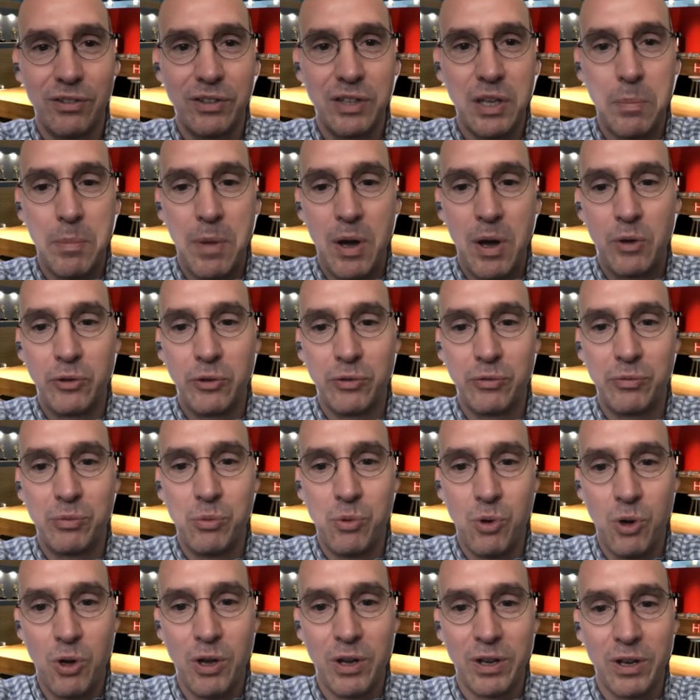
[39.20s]
amount of
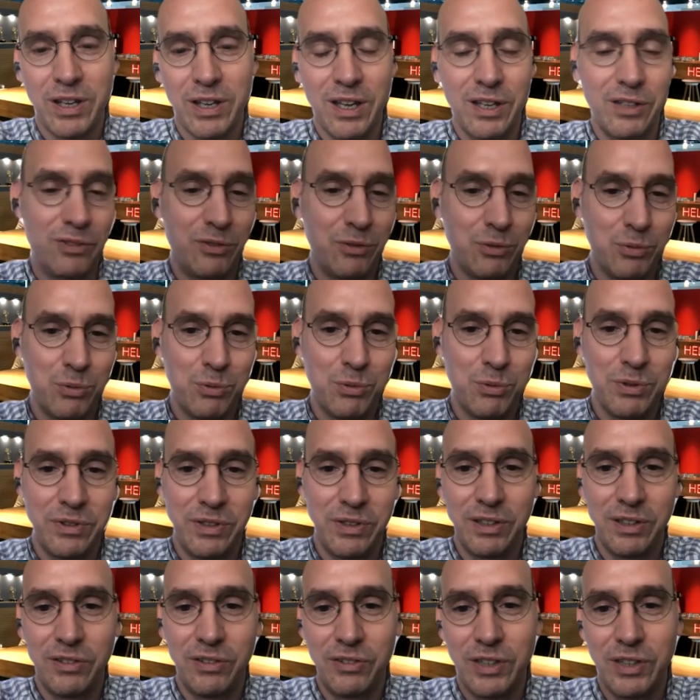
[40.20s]
work I do
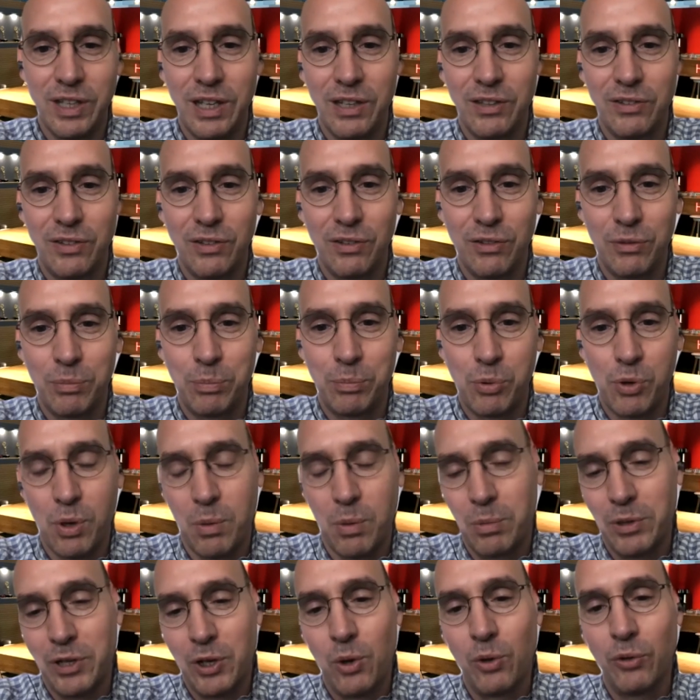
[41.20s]
these days is
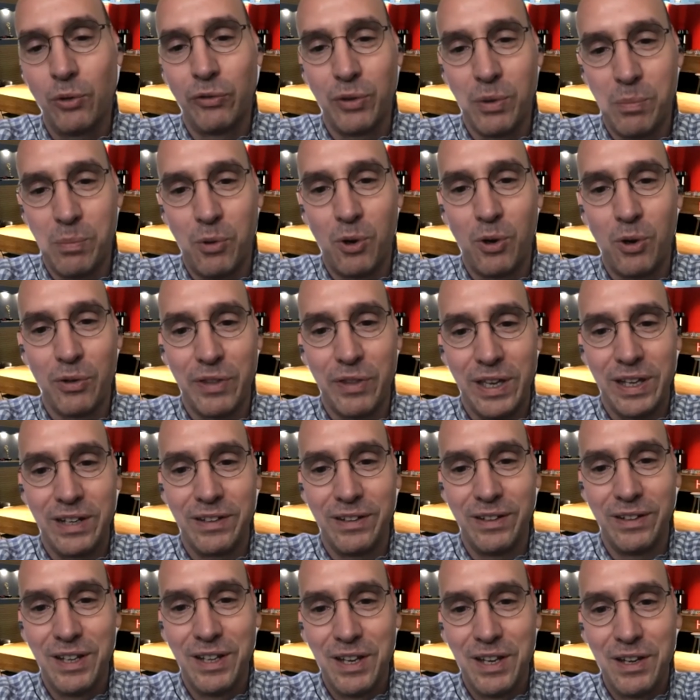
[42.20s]
probably also more
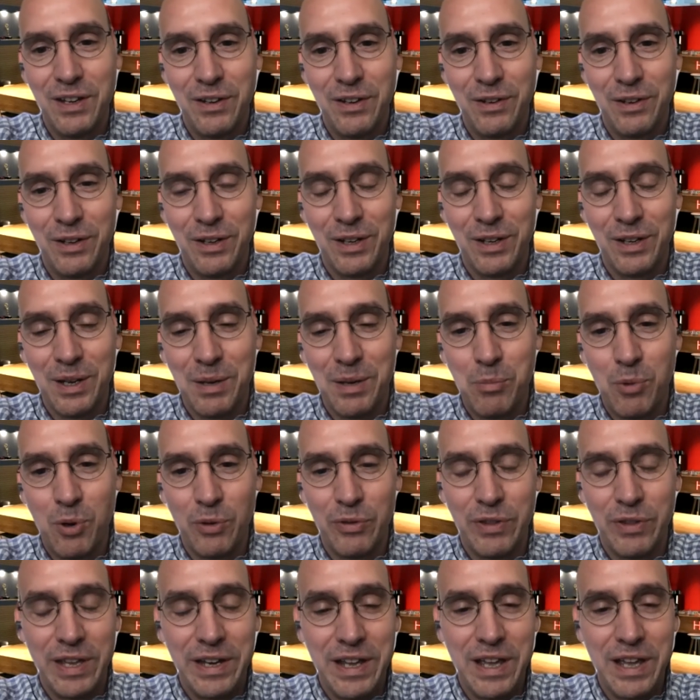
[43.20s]
than
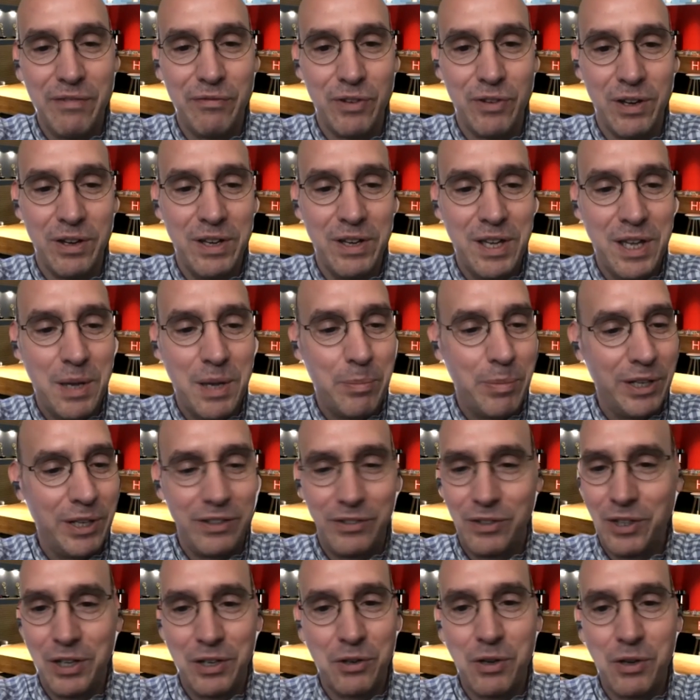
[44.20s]
ever,
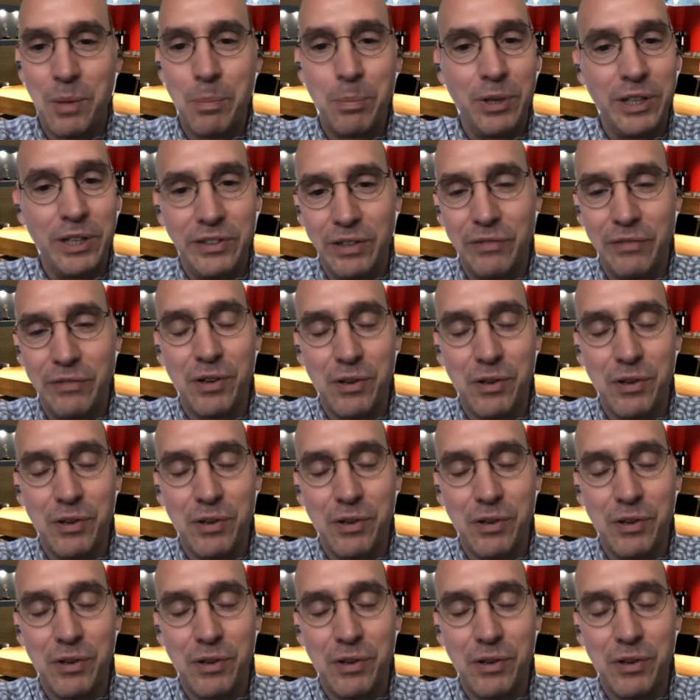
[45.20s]
but in a complete different